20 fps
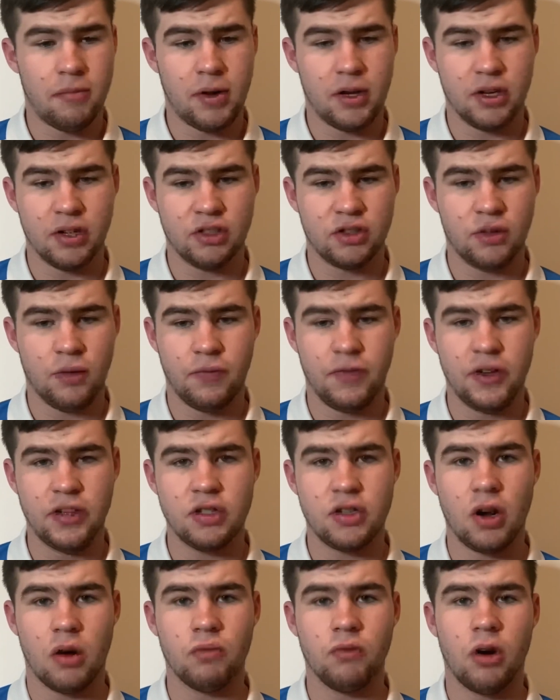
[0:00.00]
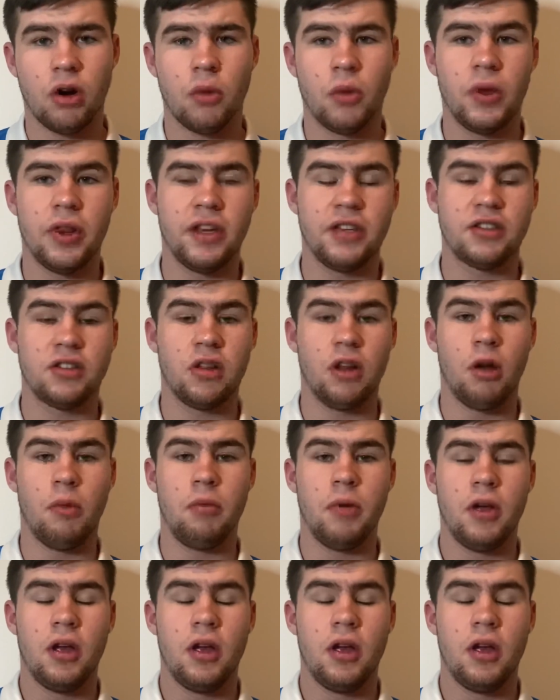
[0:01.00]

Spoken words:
because something's gone wrong with this club.